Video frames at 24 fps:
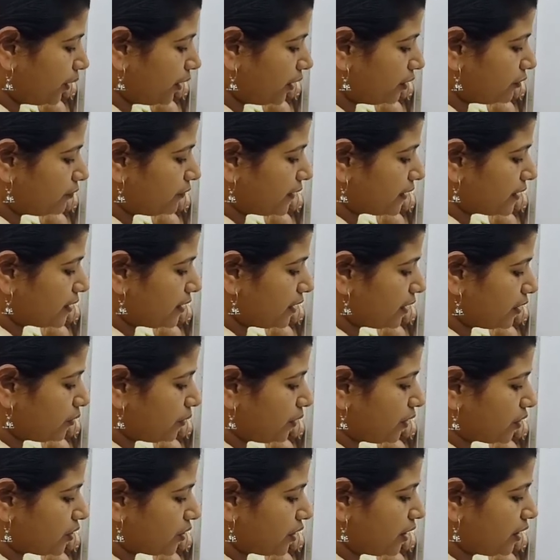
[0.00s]
the first
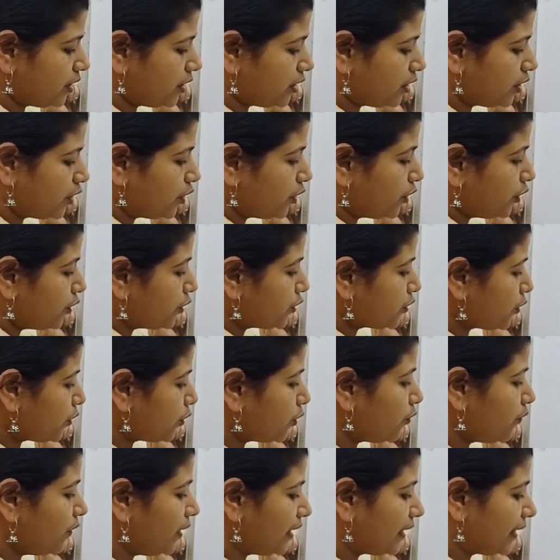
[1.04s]
equation. So
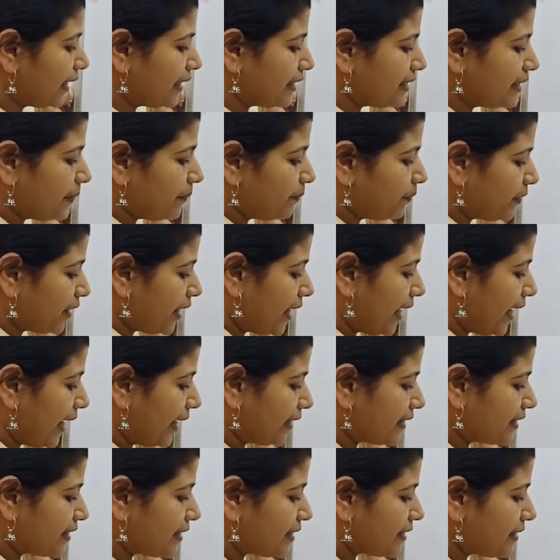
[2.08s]
you will get
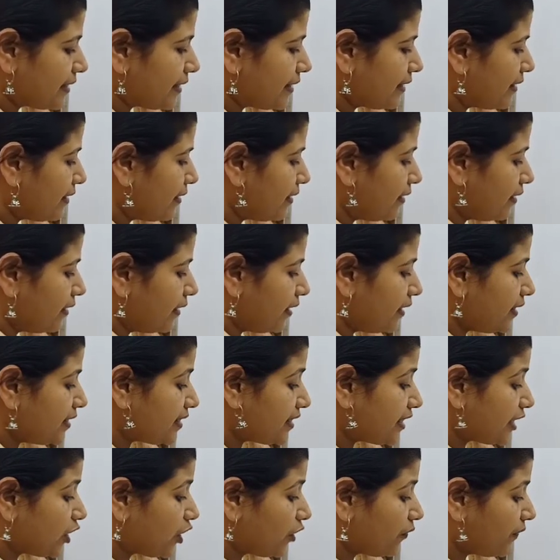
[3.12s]
x,
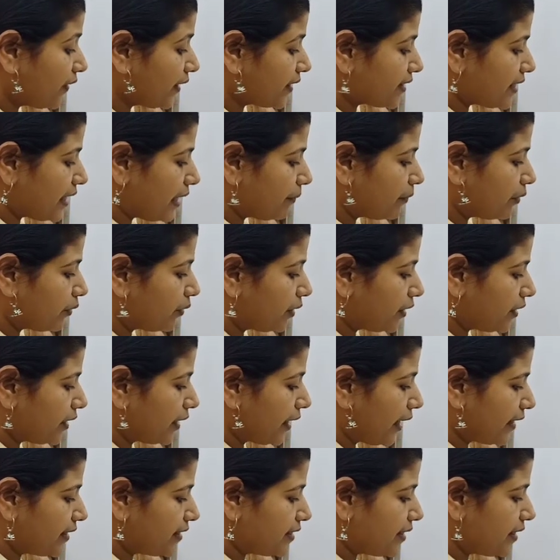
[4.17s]
instead of x I am
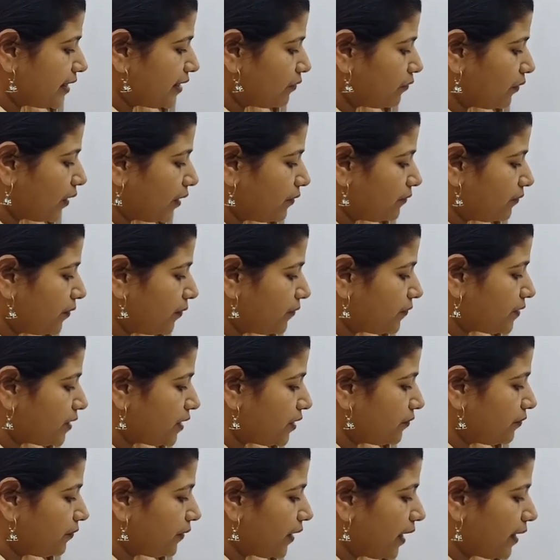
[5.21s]
writing
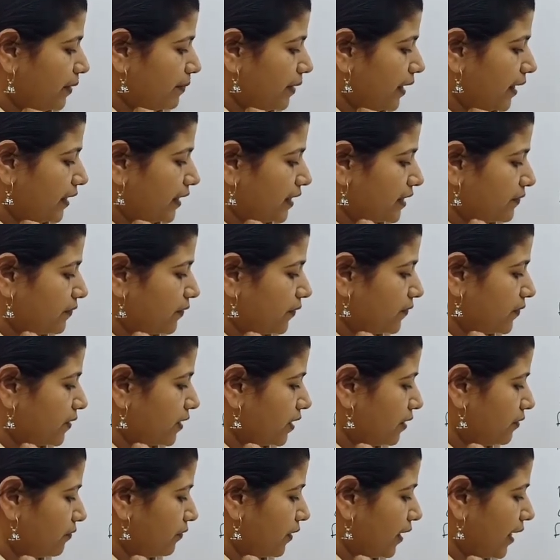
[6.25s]
155 minus
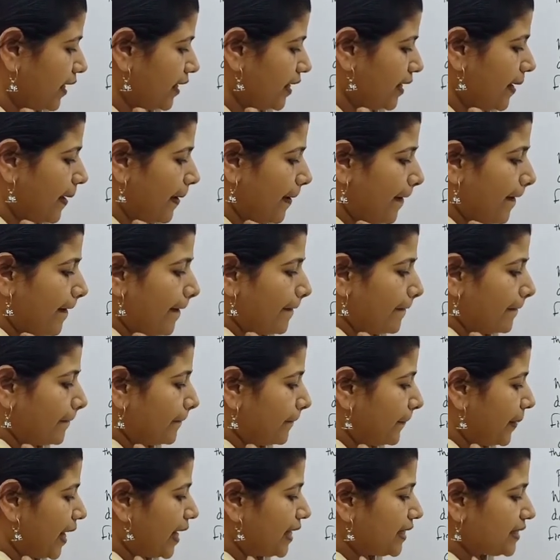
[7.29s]
15y
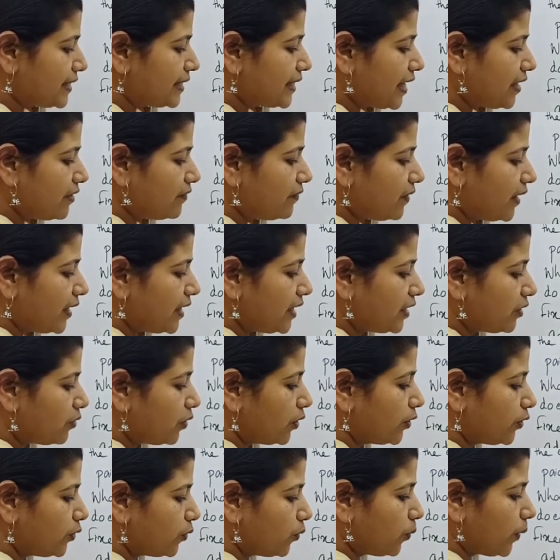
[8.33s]
plus 10y
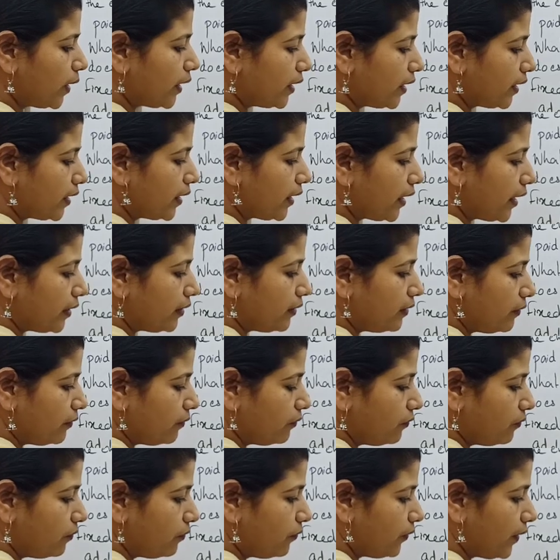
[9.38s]
equal to
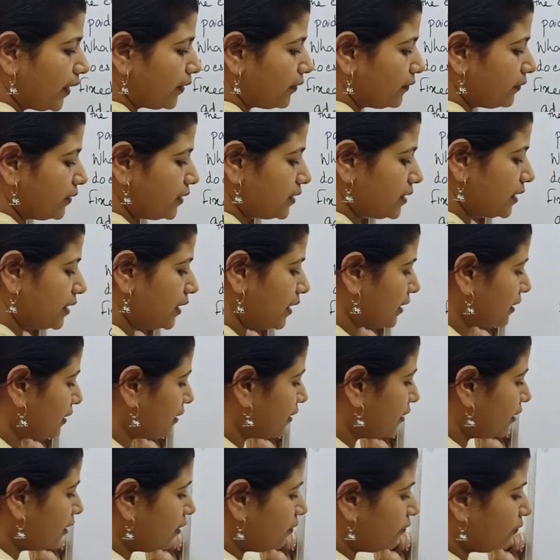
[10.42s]
105, isn't it?
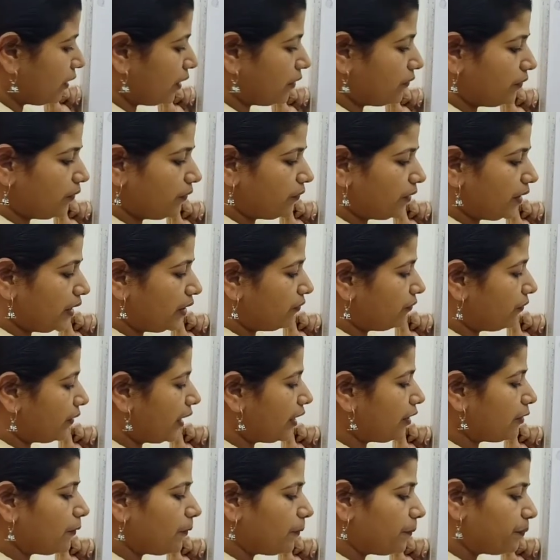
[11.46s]

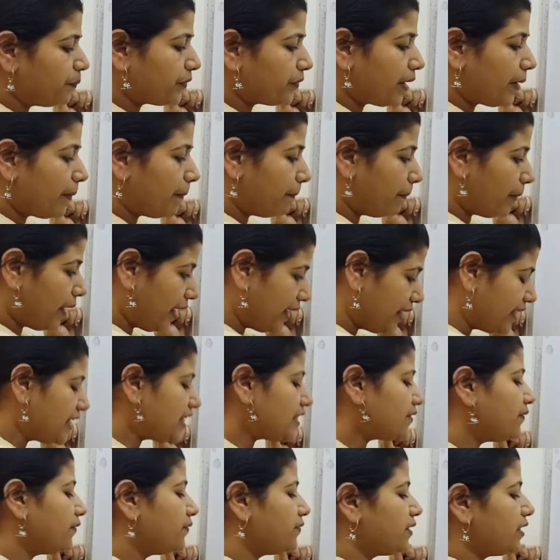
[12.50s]
155
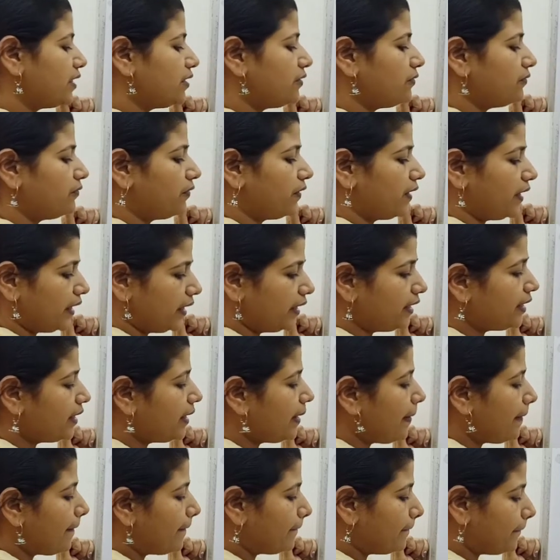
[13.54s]
minus 15y
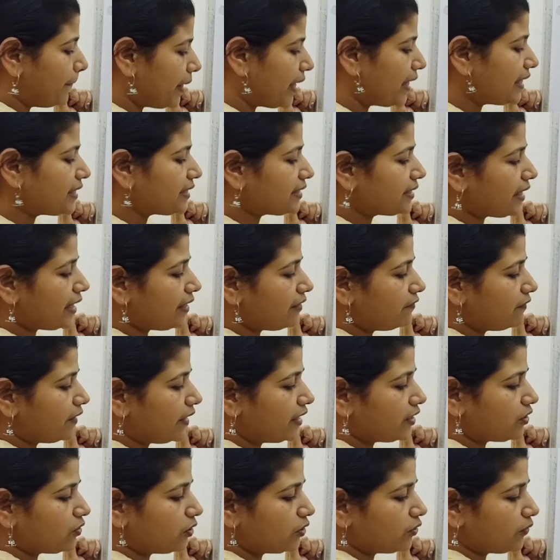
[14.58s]
plus
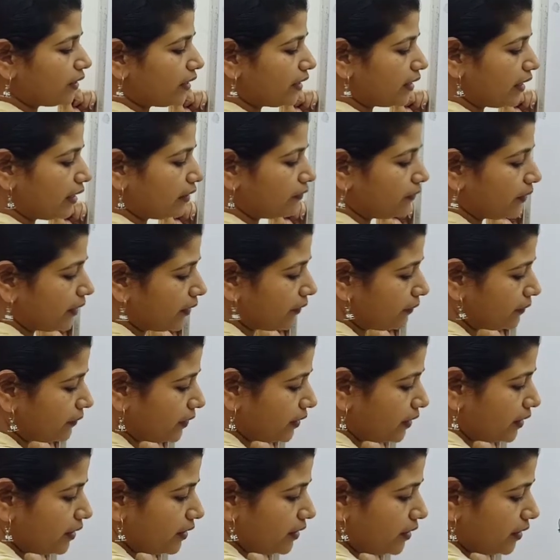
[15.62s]
10y equal to 105.
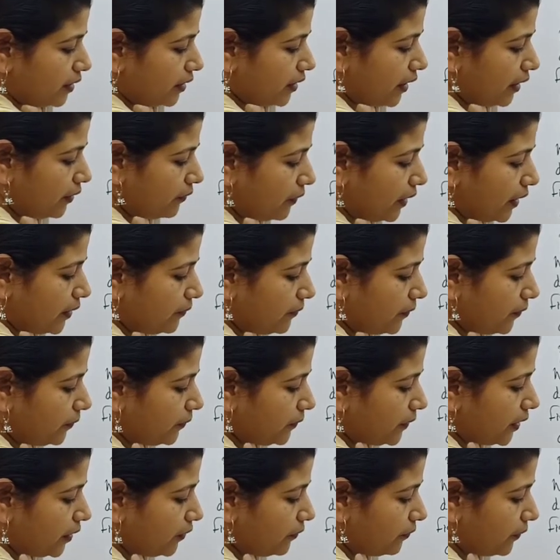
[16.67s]
Here
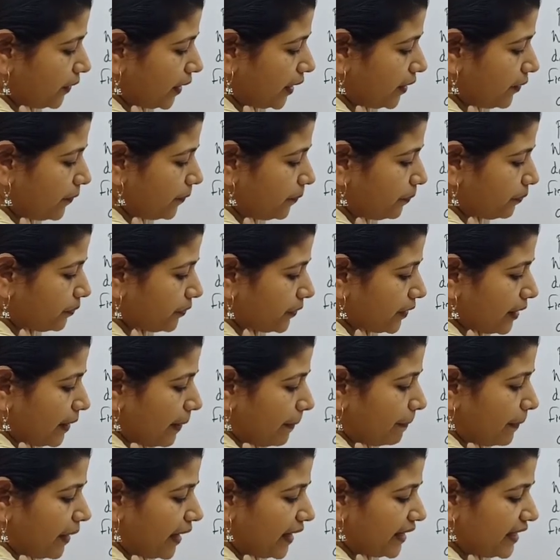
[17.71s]
155
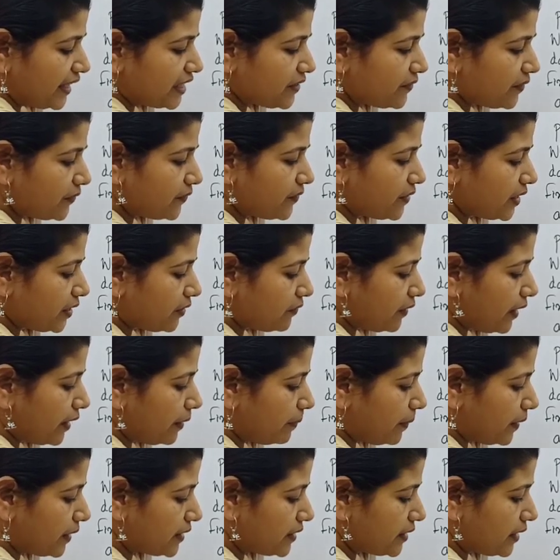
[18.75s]
minus
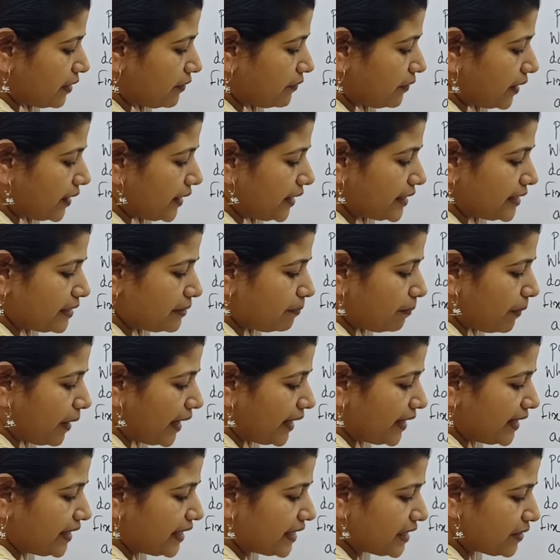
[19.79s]
15y plus 10y is
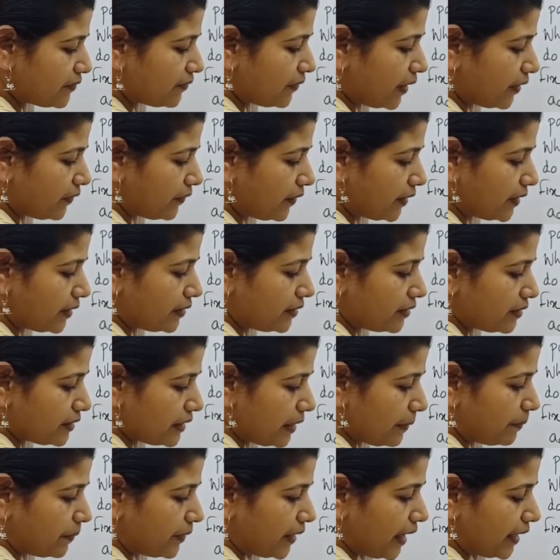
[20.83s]
minus 5y.
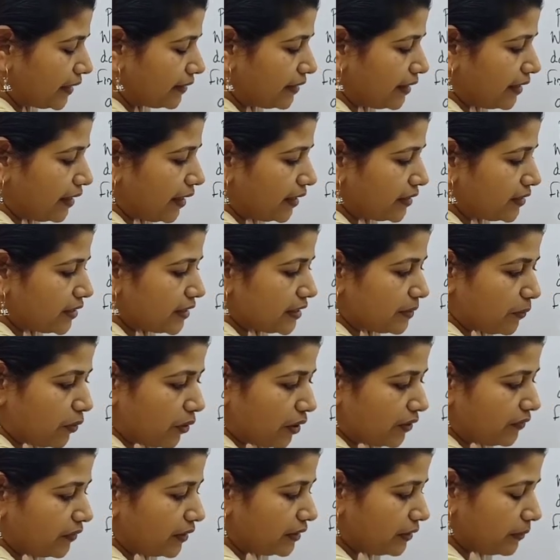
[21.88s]
Subtract the larger,
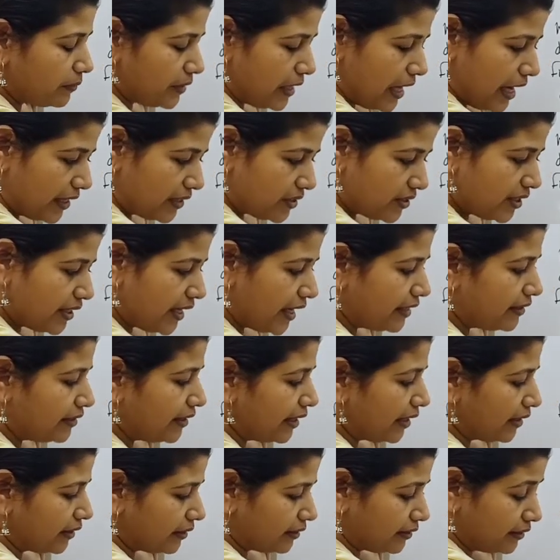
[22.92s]
smaller from the larger, and
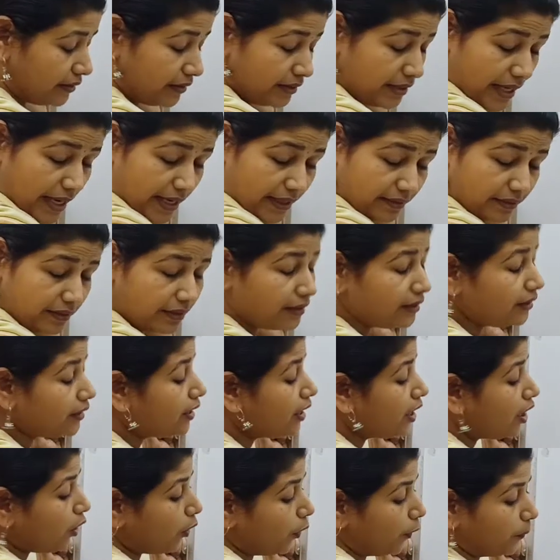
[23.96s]
take the
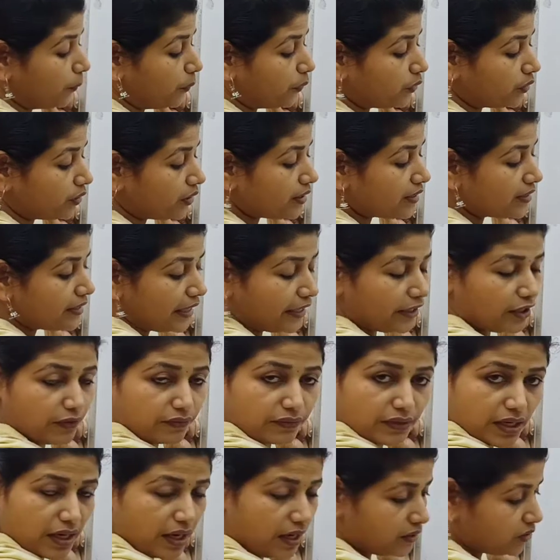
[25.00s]
or put the sign
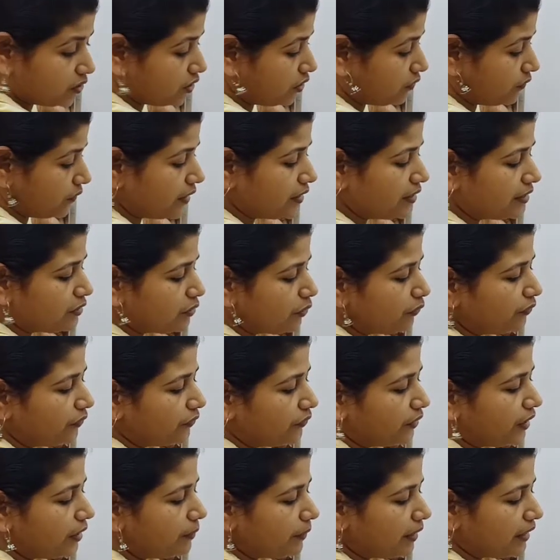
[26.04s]
of the larger one. So
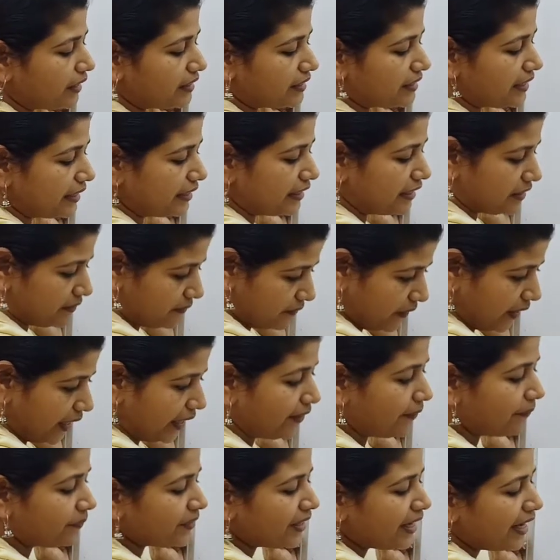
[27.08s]
15 minus 10 is
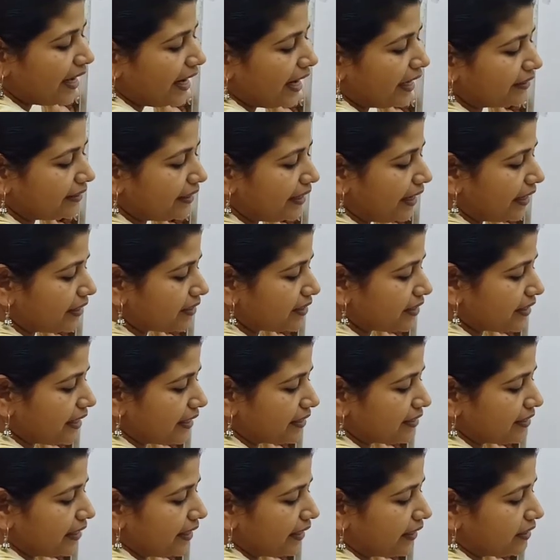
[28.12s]
5, and the larger
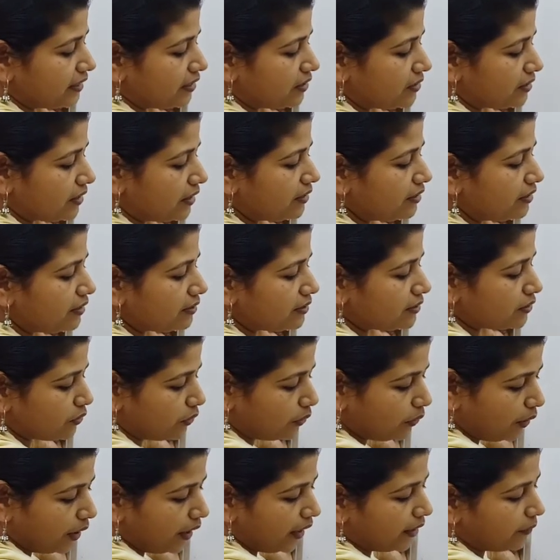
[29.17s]
has the negative sign,
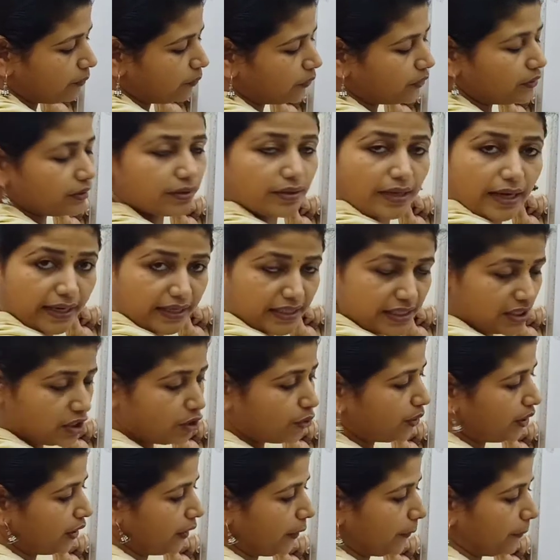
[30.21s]
so I put
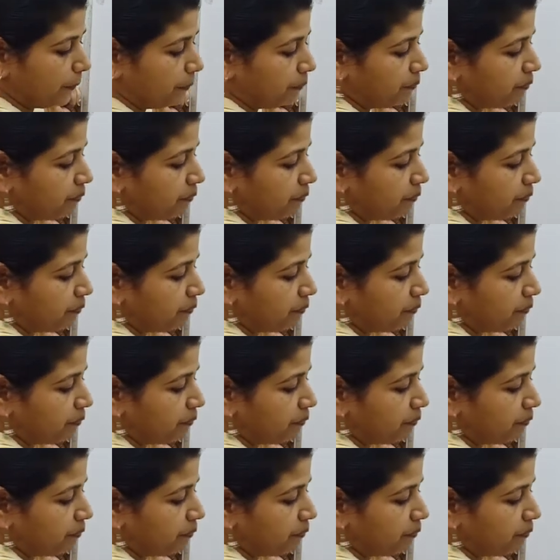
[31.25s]
negative here.